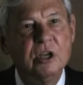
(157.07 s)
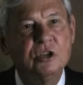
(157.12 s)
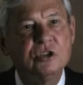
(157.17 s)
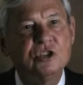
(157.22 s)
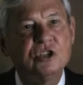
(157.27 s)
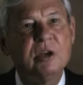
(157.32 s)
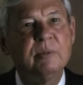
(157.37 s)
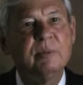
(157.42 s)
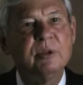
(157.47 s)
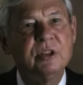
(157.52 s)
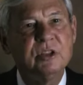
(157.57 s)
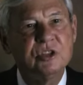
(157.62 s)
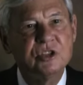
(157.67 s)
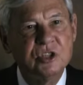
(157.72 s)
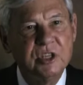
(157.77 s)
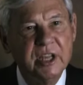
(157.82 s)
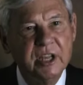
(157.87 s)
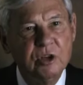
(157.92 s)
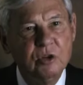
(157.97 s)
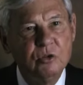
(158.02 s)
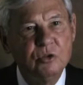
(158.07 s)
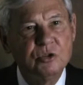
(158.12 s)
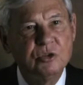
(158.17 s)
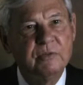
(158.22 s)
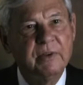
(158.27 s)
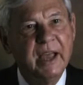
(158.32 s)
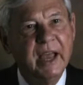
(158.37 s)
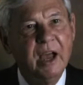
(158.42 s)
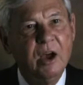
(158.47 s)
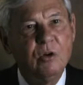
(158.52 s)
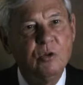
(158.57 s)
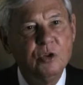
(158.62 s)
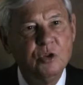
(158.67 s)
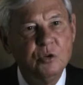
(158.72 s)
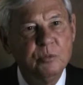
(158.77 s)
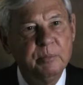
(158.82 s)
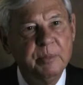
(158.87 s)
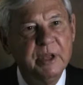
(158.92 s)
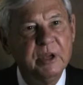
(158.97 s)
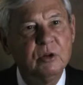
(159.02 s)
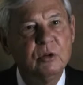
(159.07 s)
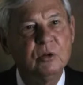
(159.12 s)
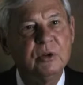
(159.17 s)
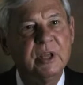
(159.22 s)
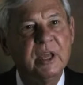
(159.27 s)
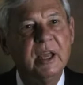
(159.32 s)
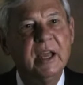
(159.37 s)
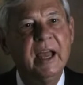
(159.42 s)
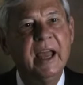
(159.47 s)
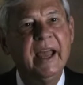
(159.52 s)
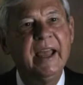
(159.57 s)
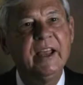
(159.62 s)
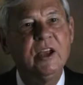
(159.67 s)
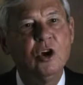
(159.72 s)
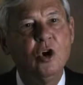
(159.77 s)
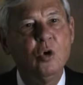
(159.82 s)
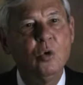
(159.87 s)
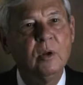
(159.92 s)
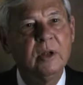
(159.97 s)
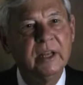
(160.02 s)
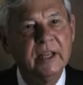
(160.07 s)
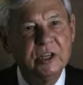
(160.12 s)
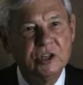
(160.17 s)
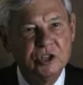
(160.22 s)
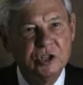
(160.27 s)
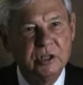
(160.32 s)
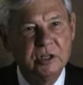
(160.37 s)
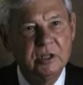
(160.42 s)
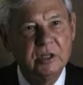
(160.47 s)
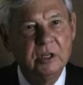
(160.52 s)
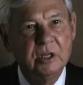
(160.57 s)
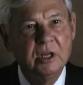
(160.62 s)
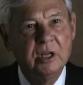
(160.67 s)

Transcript: some of the skills of how you build a coalition,